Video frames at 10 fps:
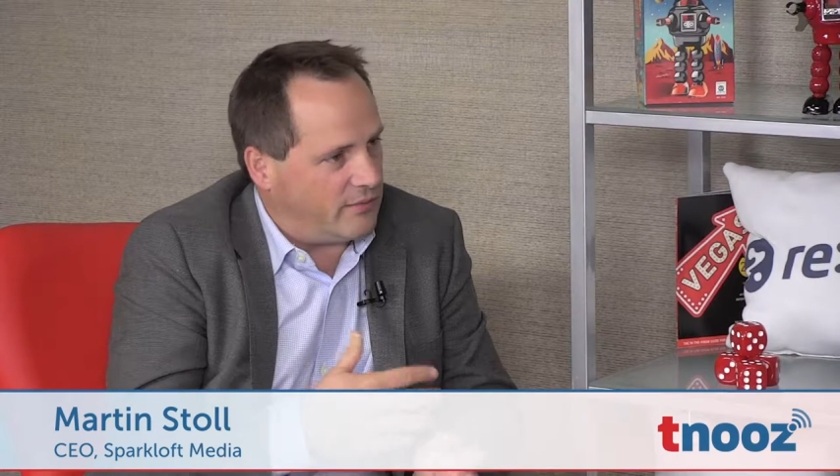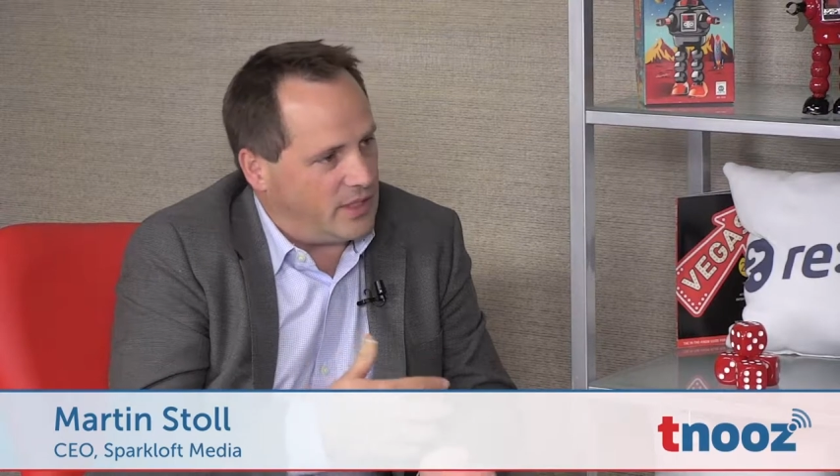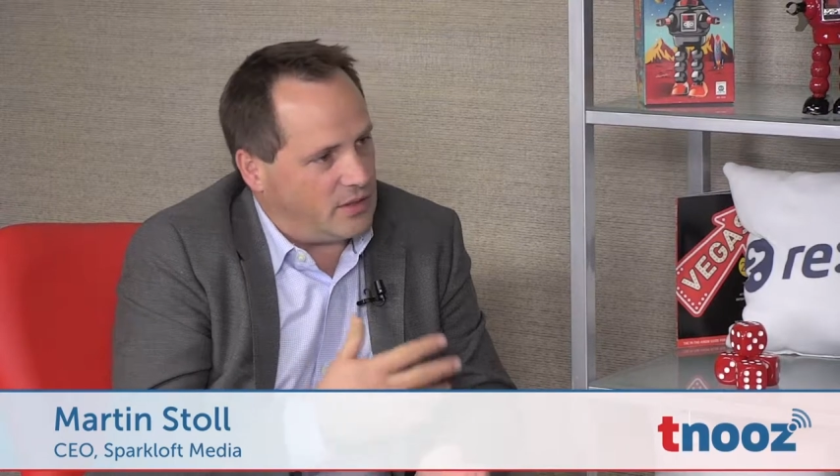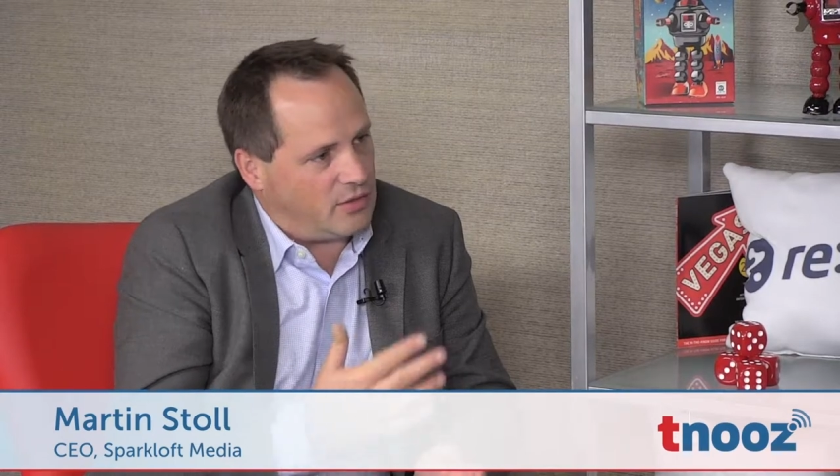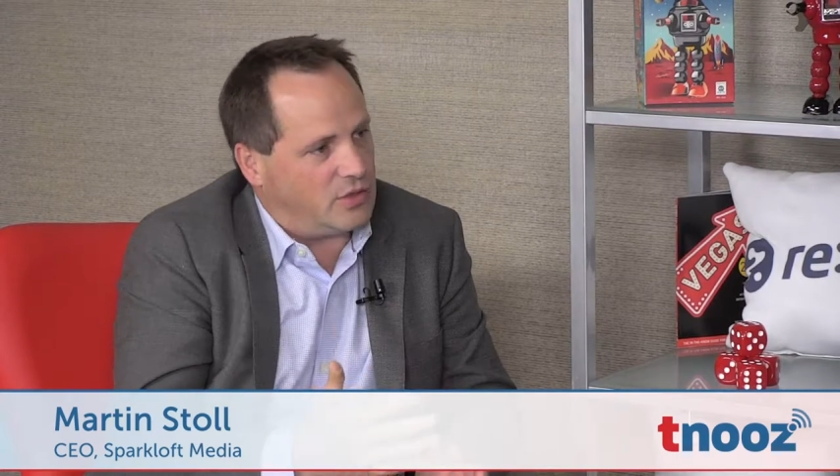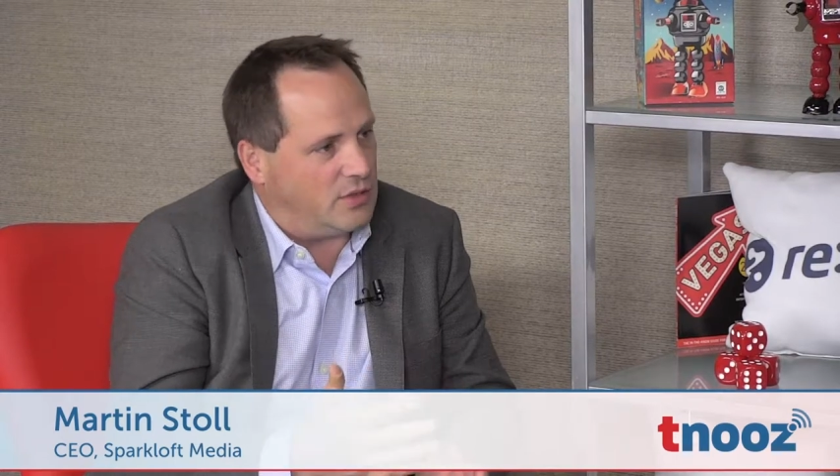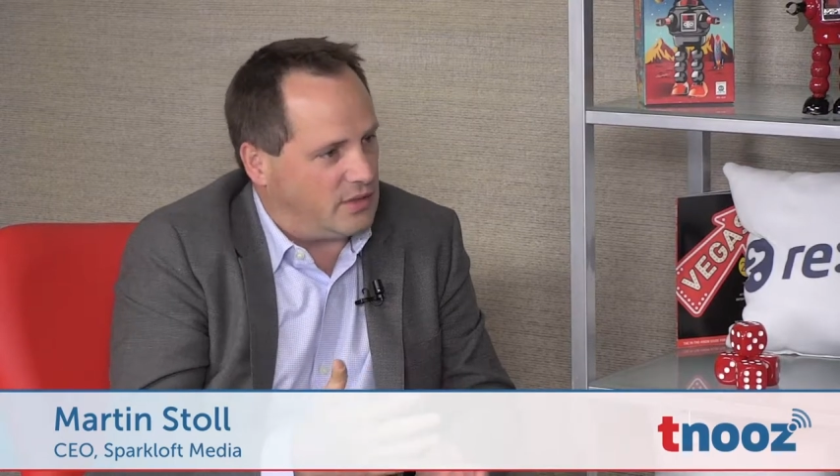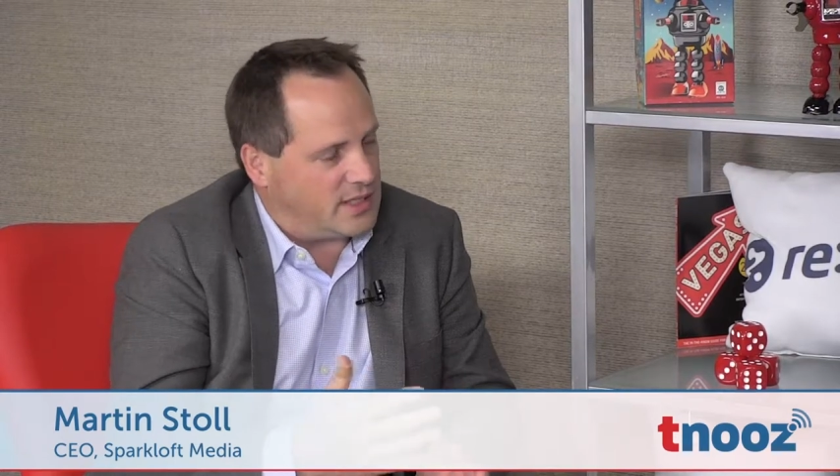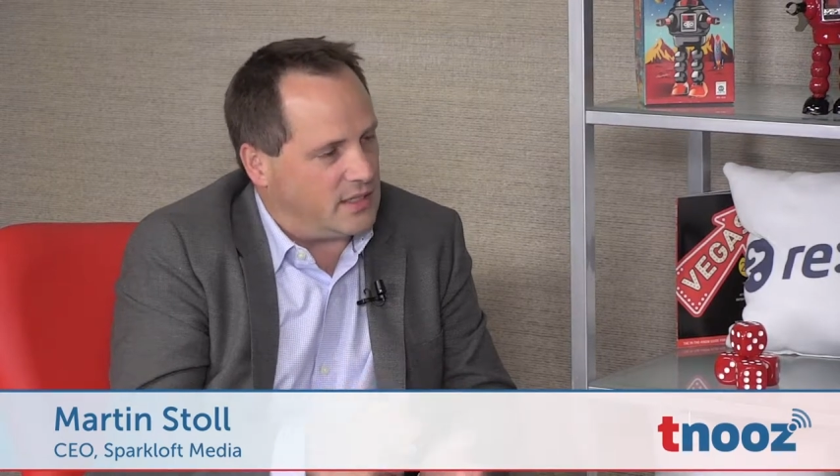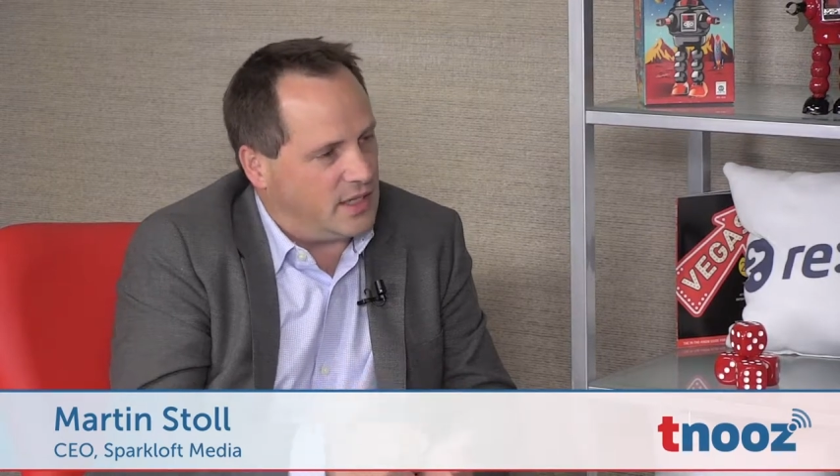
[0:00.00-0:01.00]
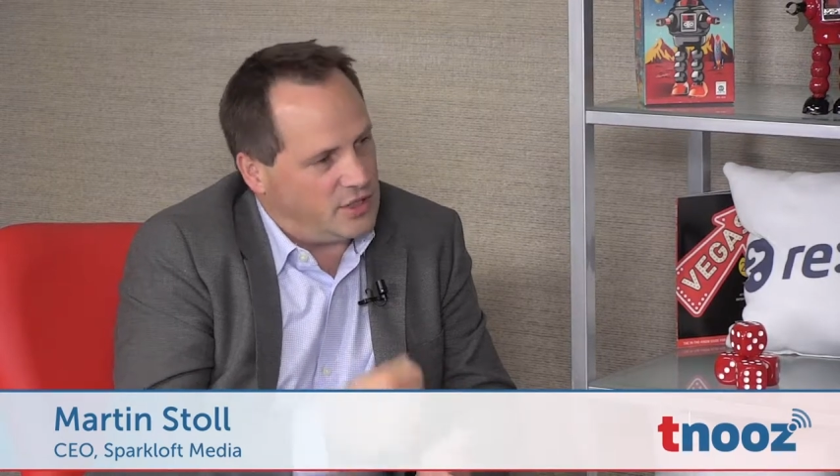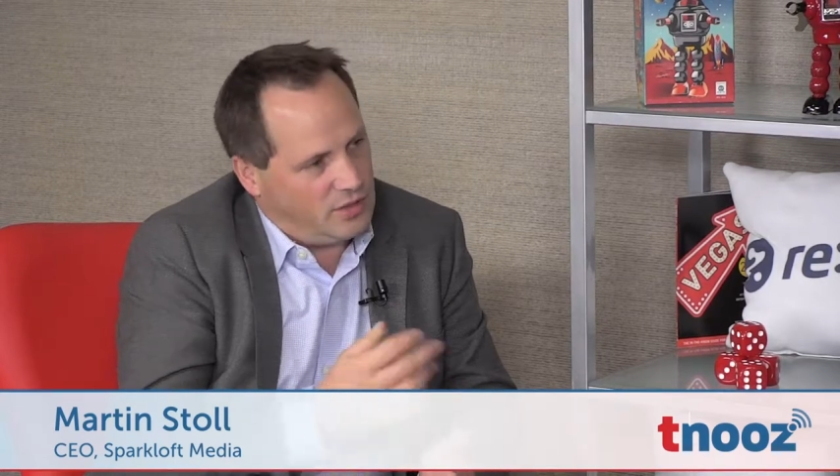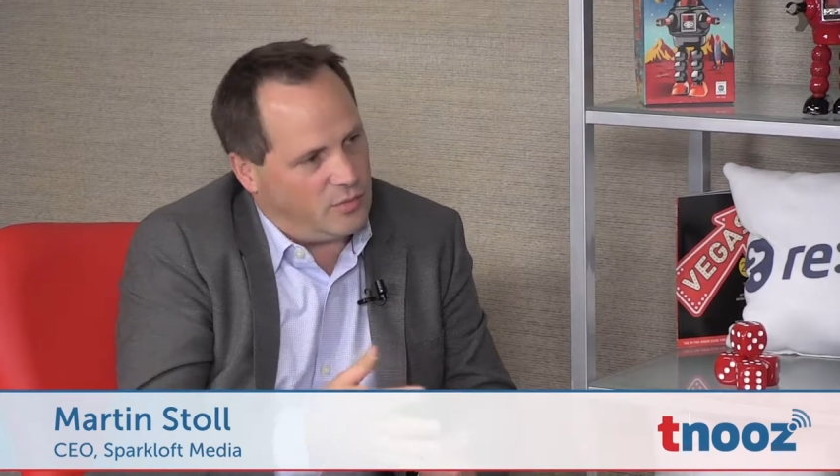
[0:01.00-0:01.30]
And when you go to a new destination,